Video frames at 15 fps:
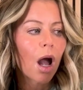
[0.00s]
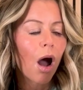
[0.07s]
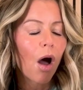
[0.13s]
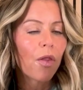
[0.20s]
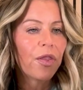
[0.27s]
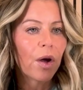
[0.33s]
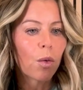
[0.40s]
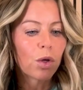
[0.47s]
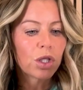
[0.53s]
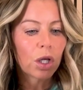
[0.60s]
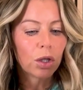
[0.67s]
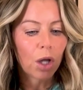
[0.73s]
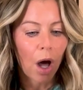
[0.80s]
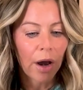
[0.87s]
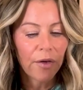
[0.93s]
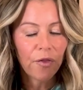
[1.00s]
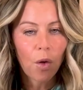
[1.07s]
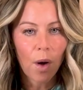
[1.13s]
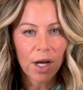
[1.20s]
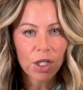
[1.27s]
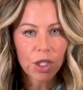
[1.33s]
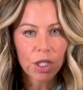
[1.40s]
there was a lot of
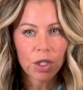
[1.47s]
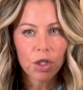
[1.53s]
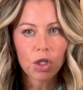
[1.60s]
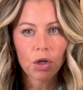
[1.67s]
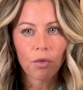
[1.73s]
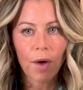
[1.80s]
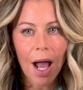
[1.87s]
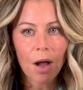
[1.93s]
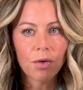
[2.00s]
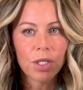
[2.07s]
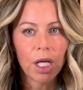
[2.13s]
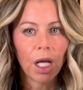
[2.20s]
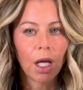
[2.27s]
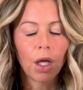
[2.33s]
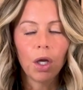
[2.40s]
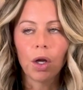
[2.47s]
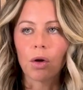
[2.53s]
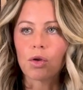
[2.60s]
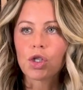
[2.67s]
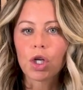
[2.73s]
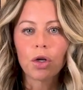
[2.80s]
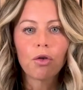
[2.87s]
questions surrounding,
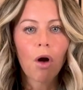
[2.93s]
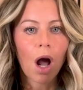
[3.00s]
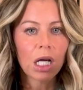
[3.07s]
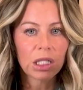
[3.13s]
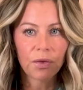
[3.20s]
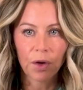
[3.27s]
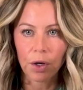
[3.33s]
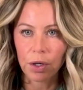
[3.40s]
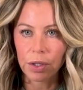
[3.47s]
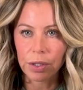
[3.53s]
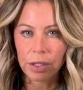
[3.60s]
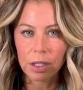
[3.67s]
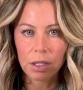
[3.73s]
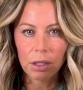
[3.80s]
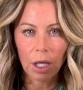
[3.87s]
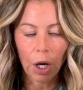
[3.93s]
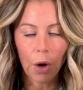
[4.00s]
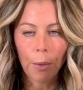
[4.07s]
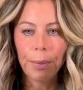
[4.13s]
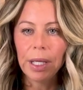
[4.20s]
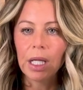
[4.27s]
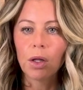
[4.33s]
should CrossFitters,
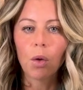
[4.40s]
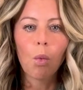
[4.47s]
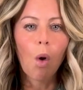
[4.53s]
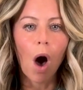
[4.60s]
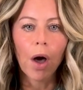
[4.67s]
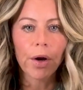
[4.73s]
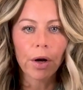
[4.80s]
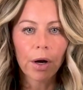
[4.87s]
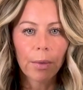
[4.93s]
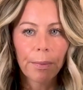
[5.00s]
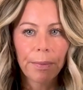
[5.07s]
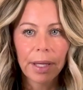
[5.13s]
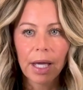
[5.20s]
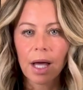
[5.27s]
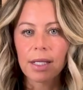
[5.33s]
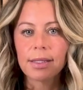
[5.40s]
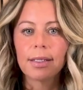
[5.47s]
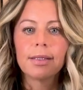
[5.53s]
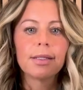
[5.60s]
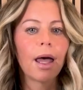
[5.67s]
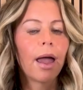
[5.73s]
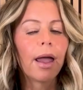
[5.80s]
be in the water? Because
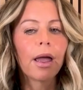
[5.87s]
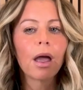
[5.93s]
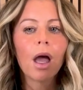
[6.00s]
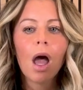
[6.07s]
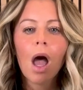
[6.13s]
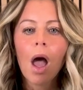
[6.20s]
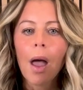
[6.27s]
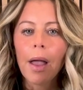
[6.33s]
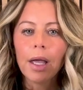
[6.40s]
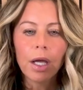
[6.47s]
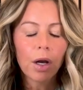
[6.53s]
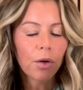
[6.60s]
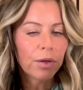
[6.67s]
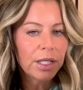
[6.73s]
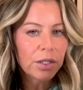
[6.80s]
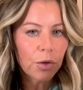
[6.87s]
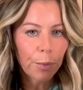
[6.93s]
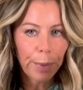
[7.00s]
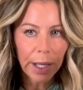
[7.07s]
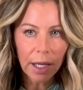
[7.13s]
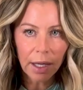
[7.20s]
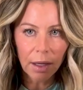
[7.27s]
it's like, these are
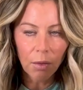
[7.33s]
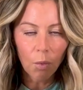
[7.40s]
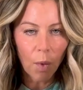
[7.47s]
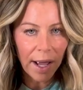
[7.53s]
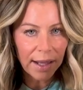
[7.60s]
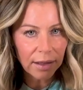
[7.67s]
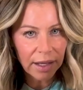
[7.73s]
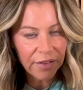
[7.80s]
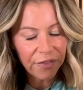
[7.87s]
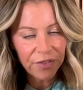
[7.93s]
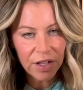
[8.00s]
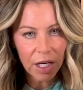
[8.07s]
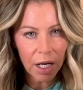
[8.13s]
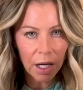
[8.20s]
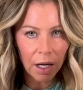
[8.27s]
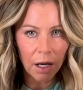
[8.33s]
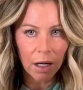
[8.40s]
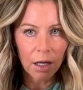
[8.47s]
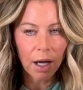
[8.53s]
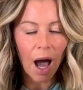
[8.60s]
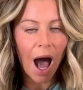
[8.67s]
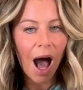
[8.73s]
big
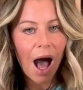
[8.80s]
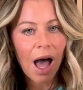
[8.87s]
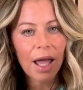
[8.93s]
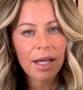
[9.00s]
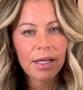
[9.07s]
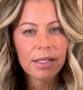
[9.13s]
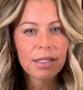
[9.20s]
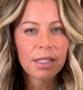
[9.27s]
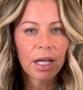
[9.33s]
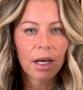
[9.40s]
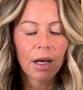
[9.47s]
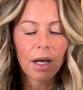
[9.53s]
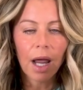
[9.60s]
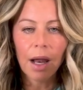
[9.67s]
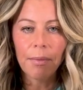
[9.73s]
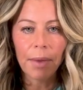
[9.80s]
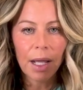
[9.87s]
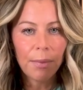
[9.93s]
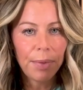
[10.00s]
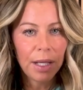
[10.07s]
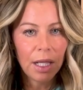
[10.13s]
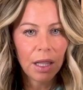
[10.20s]
weightlifting guys, and
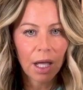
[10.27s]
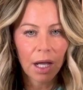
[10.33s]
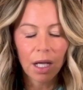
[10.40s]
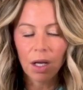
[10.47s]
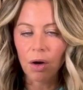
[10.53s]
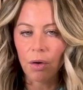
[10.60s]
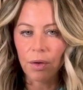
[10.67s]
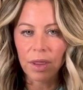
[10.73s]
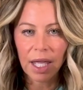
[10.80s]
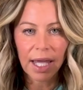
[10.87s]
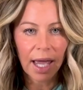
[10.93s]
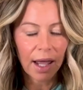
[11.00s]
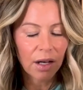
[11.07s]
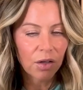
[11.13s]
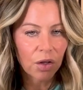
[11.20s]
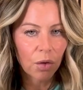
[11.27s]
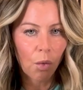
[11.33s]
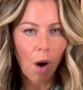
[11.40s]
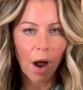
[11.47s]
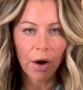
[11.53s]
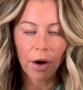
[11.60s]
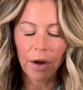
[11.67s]
maybe they, they get into the
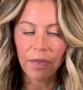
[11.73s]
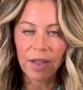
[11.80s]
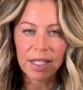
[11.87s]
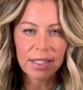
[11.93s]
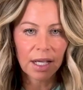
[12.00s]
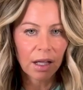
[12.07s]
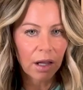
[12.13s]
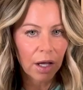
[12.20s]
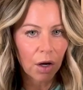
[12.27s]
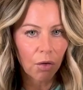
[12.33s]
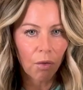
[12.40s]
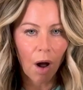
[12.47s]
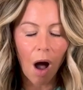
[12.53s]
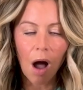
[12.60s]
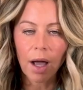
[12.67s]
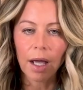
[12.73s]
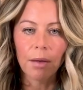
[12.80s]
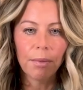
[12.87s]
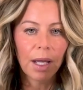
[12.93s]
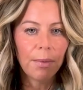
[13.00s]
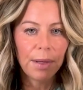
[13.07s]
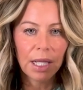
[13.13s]
water and they sink like a rock, and
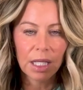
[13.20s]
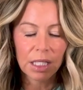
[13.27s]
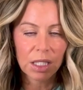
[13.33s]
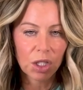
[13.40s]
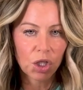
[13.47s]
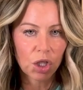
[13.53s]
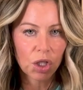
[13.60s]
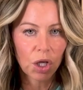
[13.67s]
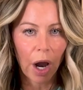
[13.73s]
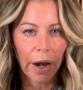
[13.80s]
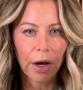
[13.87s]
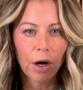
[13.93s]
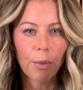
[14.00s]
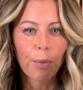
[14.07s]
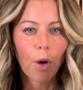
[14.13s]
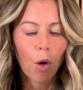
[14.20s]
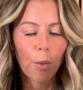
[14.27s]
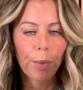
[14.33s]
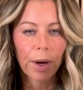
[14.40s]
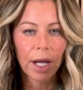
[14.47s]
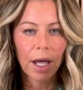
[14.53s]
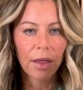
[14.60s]
maybe this is just not an
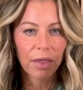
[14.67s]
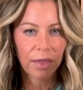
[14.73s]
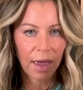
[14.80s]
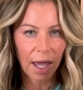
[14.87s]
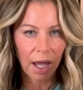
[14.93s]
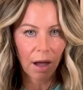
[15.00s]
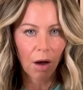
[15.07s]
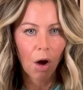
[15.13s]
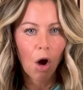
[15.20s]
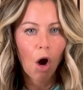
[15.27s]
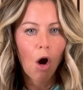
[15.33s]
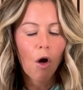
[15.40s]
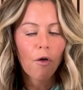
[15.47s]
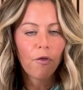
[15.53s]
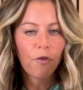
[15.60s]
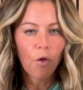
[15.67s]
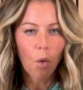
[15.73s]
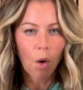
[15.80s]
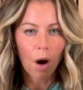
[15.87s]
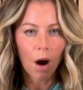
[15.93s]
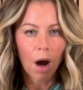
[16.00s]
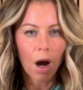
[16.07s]
appropriate thing
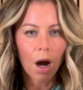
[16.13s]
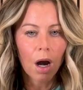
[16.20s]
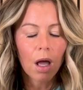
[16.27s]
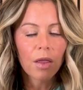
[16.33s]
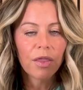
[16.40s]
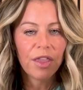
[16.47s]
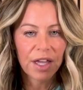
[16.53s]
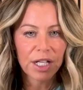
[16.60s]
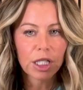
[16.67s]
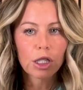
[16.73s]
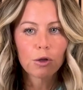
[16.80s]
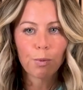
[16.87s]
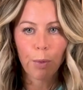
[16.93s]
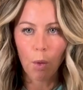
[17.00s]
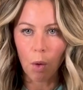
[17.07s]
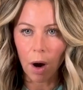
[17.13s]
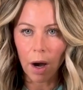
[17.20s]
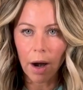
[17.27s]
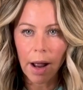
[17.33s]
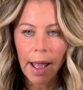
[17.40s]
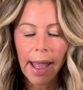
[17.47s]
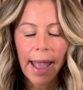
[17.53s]
for this sport.
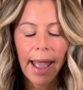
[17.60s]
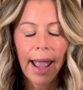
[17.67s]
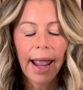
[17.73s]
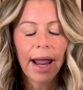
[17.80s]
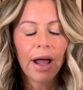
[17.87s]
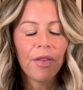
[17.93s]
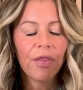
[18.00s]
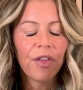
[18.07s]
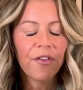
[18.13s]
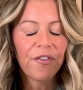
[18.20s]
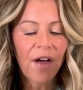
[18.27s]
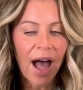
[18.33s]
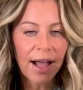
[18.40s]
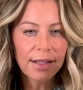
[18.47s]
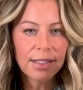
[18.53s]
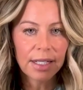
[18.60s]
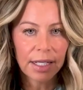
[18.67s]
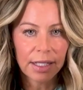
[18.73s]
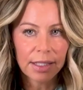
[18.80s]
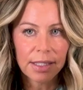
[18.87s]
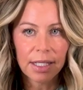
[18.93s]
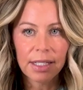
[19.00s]
And the fact
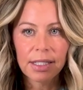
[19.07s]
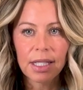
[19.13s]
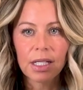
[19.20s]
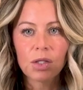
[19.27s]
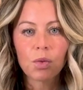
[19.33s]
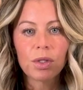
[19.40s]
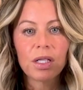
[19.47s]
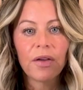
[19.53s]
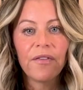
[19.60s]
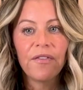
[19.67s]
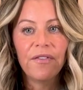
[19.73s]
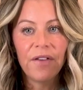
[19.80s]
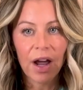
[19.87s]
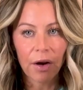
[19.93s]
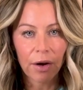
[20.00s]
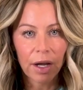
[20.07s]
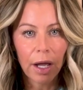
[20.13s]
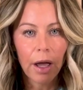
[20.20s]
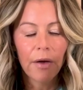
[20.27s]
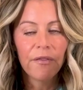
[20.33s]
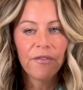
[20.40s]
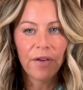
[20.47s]
is this was a
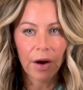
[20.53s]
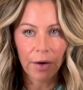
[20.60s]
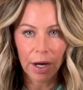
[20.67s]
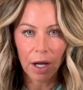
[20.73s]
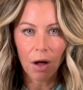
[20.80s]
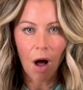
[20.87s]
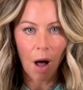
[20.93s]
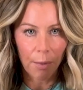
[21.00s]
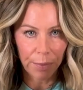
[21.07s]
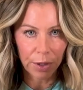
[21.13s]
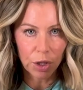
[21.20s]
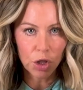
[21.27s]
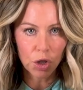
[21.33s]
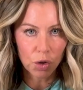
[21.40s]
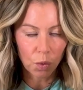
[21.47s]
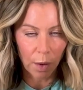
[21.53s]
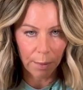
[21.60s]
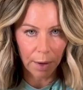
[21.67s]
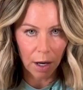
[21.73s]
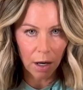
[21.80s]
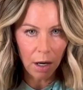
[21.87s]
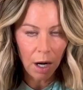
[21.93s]
very, very accomplished
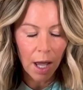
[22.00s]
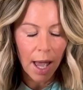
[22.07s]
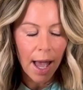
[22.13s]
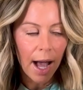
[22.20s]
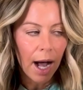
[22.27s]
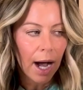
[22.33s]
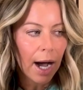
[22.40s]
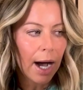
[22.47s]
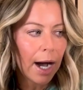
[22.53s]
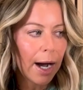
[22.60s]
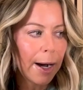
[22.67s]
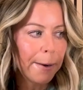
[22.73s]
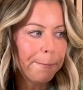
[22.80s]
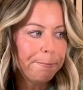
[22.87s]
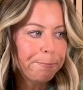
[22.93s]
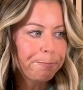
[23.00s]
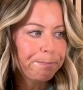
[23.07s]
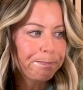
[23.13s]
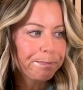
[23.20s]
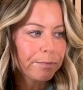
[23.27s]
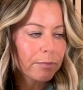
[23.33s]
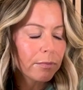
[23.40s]
swimmer. And
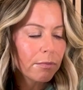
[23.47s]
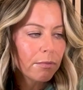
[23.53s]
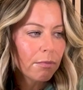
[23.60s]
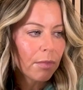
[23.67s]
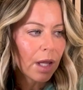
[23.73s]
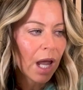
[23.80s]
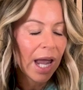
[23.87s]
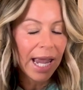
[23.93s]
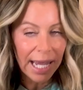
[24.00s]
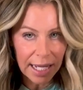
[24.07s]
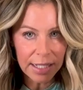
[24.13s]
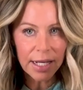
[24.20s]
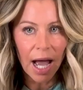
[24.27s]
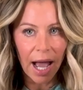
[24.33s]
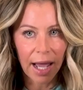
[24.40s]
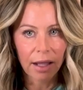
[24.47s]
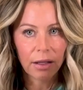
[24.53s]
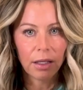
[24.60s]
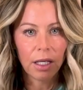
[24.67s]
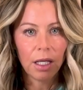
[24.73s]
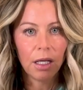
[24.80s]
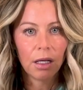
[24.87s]
a
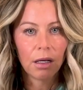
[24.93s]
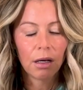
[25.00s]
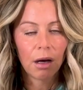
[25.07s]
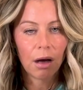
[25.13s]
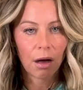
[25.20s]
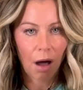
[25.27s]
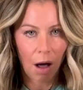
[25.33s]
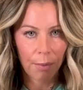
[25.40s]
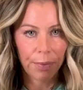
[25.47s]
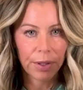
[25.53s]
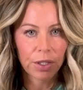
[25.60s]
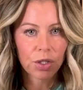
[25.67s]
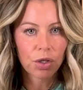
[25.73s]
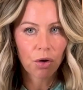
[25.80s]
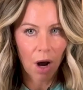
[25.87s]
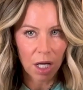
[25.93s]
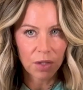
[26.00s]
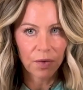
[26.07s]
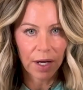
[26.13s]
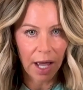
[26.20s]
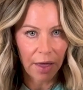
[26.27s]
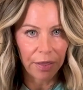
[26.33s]
highly accomplished
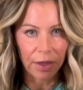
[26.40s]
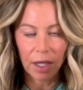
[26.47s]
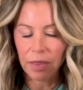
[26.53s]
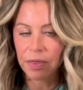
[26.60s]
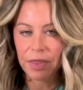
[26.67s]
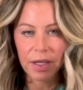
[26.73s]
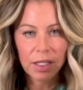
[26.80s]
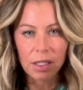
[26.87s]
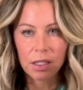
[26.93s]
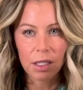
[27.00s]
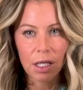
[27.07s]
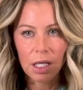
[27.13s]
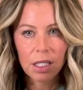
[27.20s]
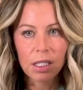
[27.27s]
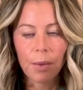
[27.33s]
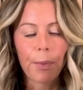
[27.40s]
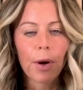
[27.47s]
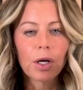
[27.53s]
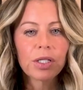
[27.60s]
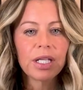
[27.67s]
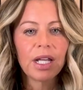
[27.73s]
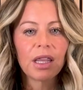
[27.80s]
CrossFit athlete. This is a
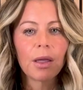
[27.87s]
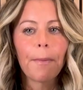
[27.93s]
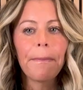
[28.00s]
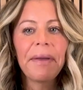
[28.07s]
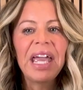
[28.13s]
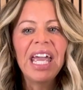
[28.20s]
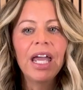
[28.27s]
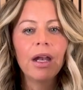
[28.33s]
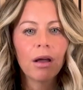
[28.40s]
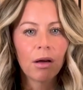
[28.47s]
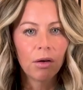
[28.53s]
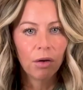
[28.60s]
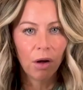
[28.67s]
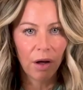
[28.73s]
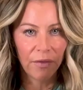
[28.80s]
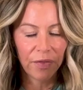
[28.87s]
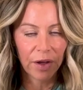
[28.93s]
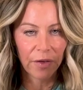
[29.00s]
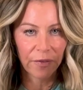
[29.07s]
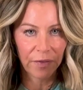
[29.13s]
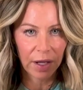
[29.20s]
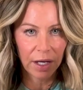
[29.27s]
person at the pinnacle of their
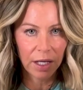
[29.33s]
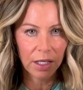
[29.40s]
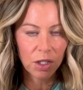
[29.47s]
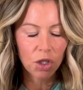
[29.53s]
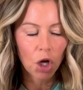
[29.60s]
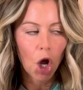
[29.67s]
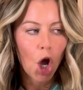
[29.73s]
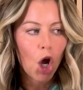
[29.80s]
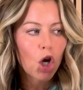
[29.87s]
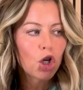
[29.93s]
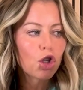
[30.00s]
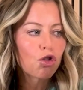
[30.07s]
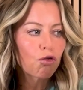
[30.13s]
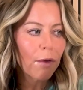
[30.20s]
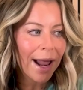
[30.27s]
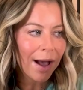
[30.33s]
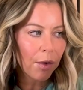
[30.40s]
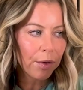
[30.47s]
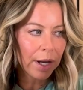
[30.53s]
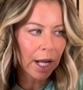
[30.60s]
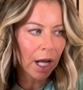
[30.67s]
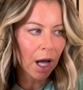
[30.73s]
fitness,
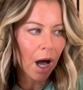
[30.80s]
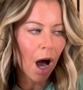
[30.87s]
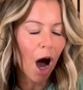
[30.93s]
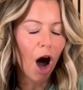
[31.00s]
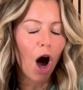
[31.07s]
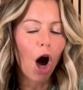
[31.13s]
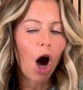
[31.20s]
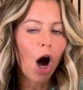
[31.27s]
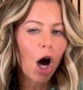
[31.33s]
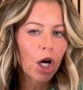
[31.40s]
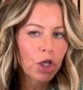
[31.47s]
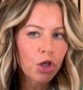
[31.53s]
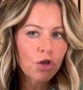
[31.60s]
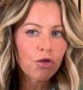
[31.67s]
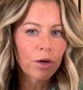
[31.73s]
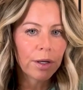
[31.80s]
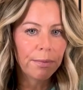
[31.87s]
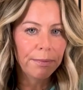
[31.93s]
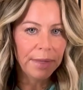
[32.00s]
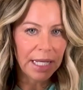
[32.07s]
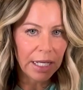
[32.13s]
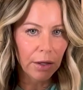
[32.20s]
drowning 100
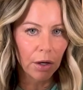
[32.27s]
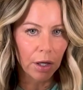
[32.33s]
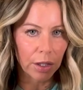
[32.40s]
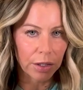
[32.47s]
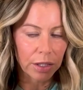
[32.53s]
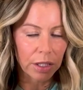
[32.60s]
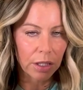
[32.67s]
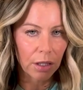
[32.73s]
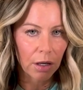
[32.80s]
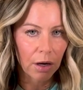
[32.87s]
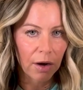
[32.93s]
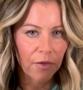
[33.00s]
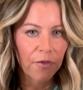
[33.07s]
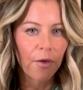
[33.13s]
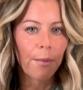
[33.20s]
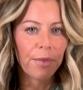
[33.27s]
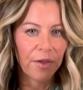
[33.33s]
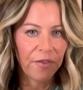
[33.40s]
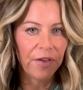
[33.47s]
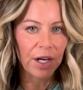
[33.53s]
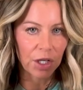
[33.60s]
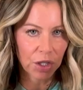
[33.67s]
meters from the
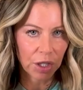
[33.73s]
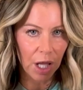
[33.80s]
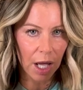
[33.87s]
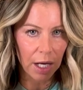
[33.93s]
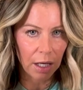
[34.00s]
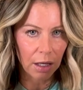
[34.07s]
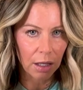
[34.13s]
finish line.